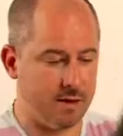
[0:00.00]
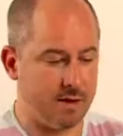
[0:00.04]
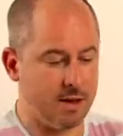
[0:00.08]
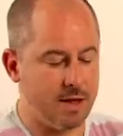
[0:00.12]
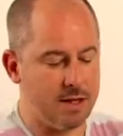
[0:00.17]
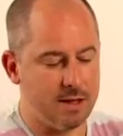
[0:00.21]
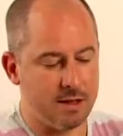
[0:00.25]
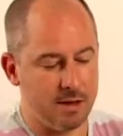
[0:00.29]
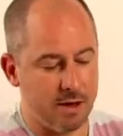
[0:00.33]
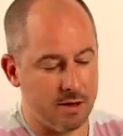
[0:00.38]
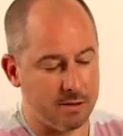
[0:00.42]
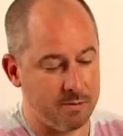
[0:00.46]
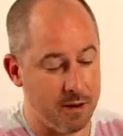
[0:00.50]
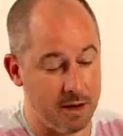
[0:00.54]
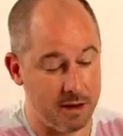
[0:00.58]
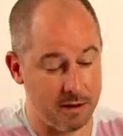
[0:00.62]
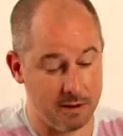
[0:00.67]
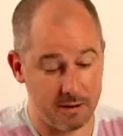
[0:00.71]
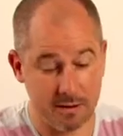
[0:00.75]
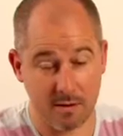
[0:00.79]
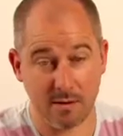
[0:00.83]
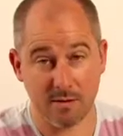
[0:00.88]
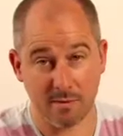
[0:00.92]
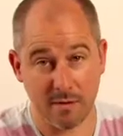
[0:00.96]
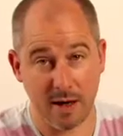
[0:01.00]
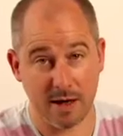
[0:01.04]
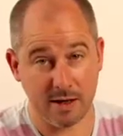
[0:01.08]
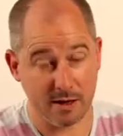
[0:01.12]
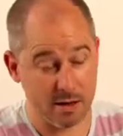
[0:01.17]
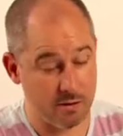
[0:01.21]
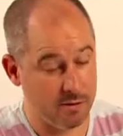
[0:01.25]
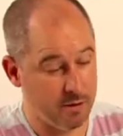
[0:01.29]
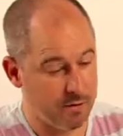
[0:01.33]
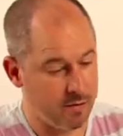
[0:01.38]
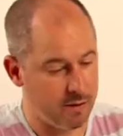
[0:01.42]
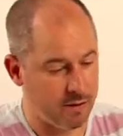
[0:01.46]
These guys make, make
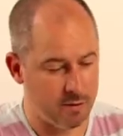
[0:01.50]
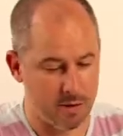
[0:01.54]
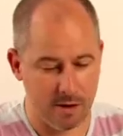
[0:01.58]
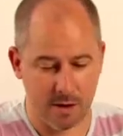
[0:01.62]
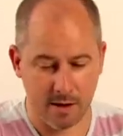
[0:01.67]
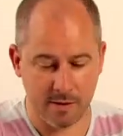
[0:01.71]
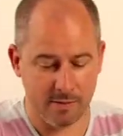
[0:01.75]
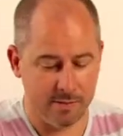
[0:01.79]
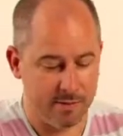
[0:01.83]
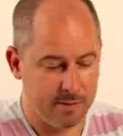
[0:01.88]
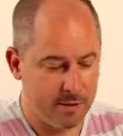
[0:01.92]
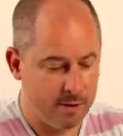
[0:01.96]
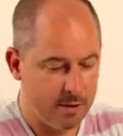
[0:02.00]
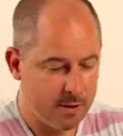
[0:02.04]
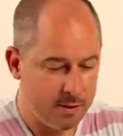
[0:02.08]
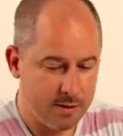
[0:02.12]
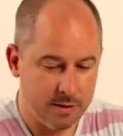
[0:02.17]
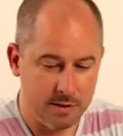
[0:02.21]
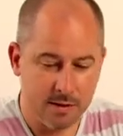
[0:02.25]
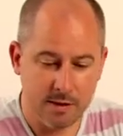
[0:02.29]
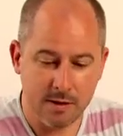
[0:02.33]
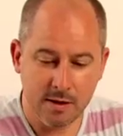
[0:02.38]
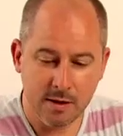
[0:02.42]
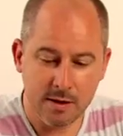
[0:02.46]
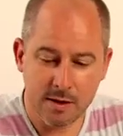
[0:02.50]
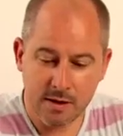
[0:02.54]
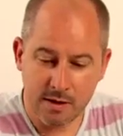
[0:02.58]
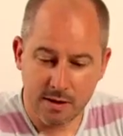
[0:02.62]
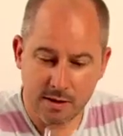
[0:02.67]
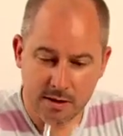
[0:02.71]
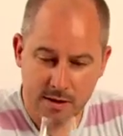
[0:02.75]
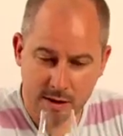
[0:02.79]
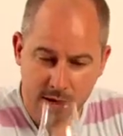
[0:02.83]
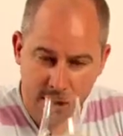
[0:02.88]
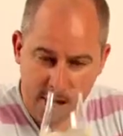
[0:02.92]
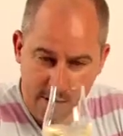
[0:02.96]
terrific wine.
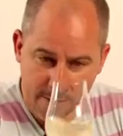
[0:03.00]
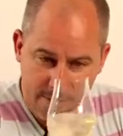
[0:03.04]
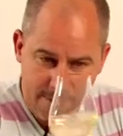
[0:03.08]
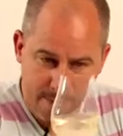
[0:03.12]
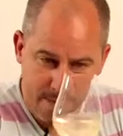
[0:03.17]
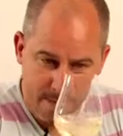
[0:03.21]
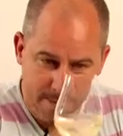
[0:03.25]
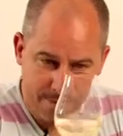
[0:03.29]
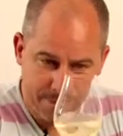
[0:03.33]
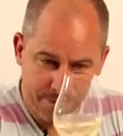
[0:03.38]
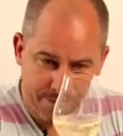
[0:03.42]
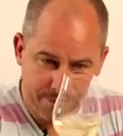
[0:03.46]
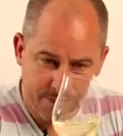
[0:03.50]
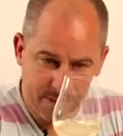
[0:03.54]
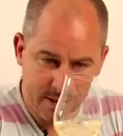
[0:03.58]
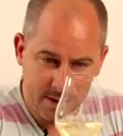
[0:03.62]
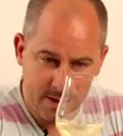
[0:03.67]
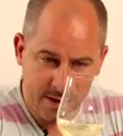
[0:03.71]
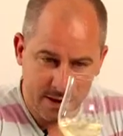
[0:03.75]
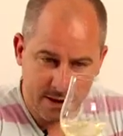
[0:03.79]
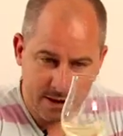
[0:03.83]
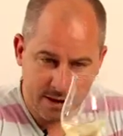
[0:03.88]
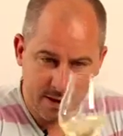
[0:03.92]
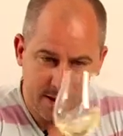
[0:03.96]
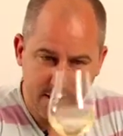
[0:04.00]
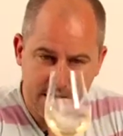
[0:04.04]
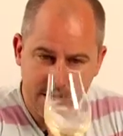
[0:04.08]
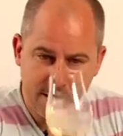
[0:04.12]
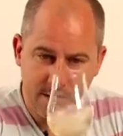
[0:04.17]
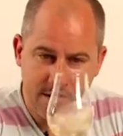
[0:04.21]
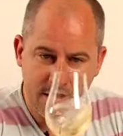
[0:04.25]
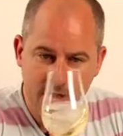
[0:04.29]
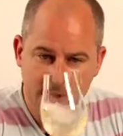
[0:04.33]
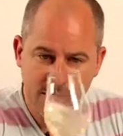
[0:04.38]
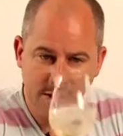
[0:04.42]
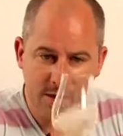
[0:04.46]
So
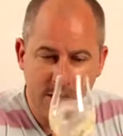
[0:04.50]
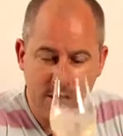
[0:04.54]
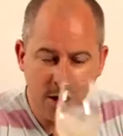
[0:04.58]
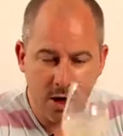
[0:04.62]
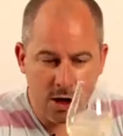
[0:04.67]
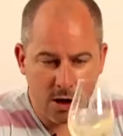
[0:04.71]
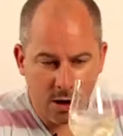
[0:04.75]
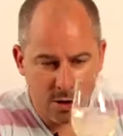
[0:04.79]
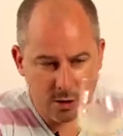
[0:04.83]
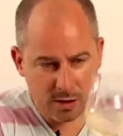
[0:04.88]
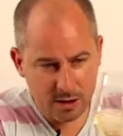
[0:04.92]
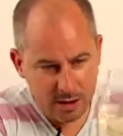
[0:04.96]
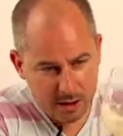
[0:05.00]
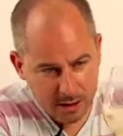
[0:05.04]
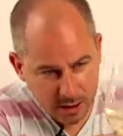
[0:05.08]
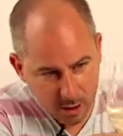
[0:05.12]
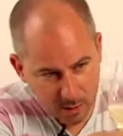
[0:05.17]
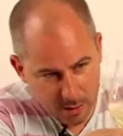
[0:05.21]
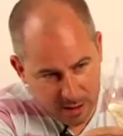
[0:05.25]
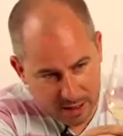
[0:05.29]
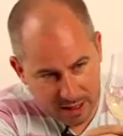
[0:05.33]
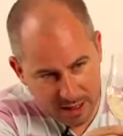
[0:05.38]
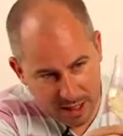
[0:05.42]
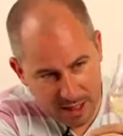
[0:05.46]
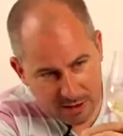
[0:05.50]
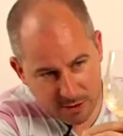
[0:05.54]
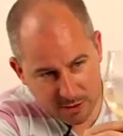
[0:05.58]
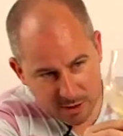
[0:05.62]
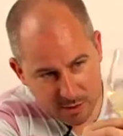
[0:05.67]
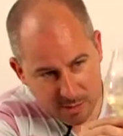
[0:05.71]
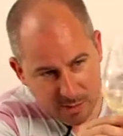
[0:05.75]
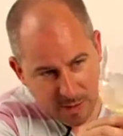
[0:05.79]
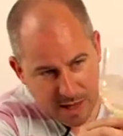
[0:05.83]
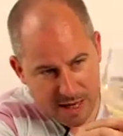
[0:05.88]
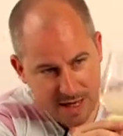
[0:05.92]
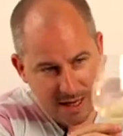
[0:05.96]
nice gold, a little bit of that
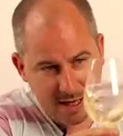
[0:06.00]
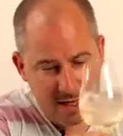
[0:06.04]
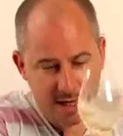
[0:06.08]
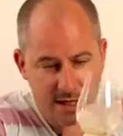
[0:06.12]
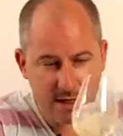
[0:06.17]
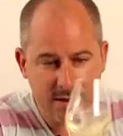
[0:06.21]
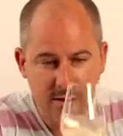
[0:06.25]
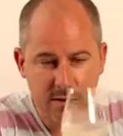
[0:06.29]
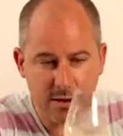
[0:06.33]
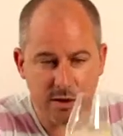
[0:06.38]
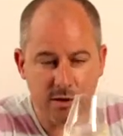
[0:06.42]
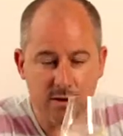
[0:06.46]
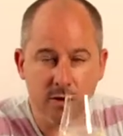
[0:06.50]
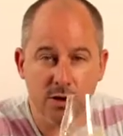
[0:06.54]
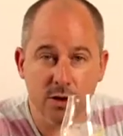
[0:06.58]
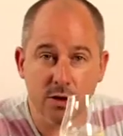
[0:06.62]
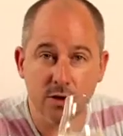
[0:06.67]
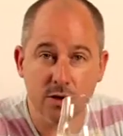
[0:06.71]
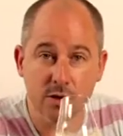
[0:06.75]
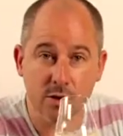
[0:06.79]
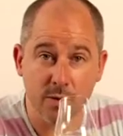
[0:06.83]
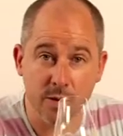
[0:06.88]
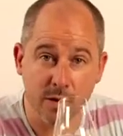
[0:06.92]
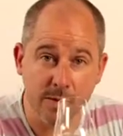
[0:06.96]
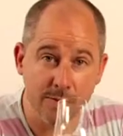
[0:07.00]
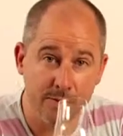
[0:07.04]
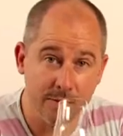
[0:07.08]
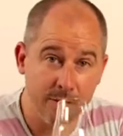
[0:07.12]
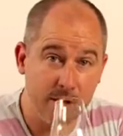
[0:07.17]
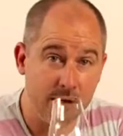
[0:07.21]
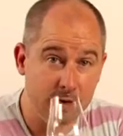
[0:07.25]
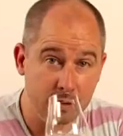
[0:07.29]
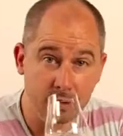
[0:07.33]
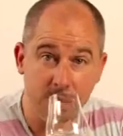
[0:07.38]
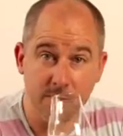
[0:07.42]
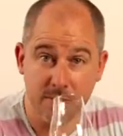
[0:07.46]
sort of pinky sort of hue to it
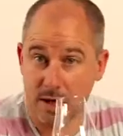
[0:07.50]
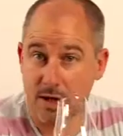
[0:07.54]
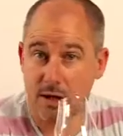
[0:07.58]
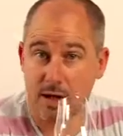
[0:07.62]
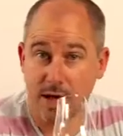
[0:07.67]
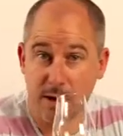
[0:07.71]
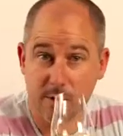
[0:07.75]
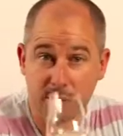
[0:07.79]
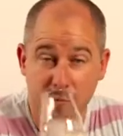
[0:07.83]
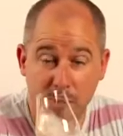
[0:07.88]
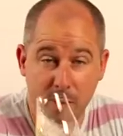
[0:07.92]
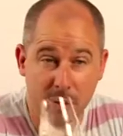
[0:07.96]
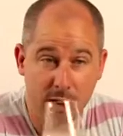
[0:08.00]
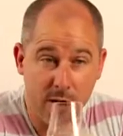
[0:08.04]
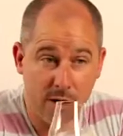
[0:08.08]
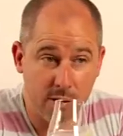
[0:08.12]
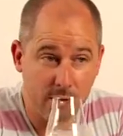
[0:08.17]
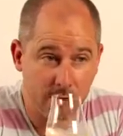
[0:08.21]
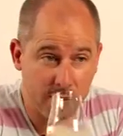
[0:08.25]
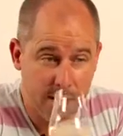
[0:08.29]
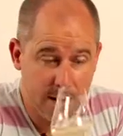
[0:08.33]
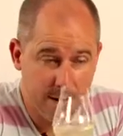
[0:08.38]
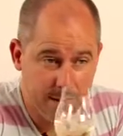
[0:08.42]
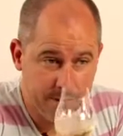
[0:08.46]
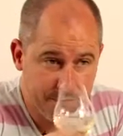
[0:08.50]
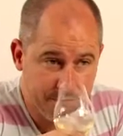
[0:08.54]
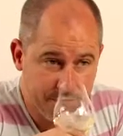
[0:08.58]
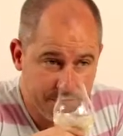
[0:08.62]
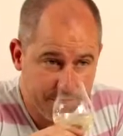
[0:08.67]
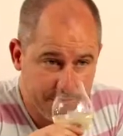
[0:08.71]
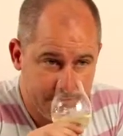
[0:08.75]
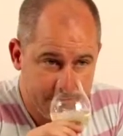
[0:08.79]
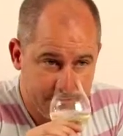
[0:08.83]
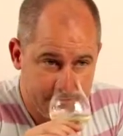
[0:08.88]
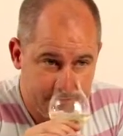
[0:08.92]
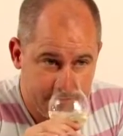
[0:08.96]
that you, that you get with Pinot Gris.
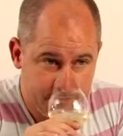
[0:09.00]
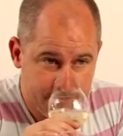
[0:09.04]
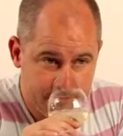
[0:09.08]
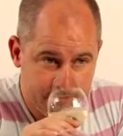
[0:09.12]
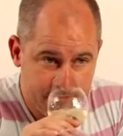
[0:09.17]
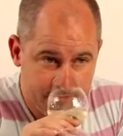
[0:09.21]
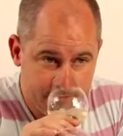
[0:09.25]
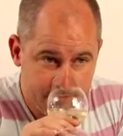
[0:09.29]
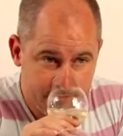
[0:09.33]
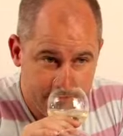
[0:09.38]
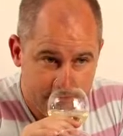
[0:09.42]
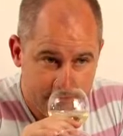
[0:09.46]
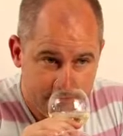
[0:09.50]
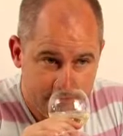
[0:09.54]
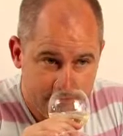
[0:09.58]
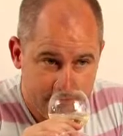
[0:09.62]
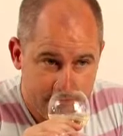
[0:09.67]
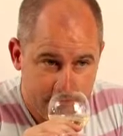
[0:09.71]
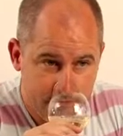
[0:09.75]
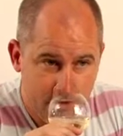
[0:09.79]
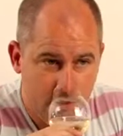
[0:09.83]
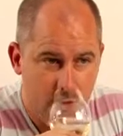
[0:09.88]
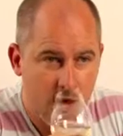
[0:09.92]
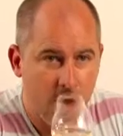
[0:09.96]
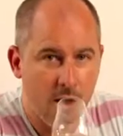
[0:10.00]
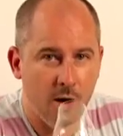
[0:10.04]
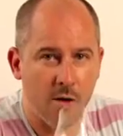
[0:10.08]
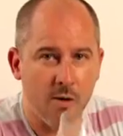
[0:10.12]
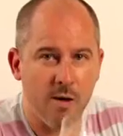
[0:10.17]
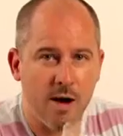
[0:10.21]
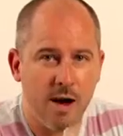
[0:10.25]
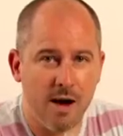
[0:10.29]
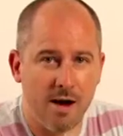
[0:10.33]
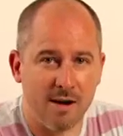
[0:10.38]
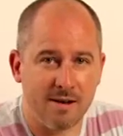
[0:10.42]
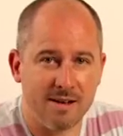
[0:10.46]
Oh,
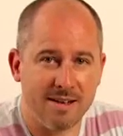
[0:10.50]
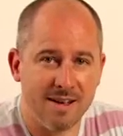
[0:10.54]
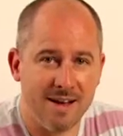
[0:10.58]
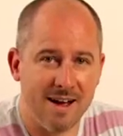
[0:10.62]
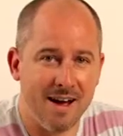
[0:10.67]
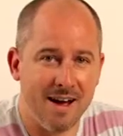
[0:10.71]
wow.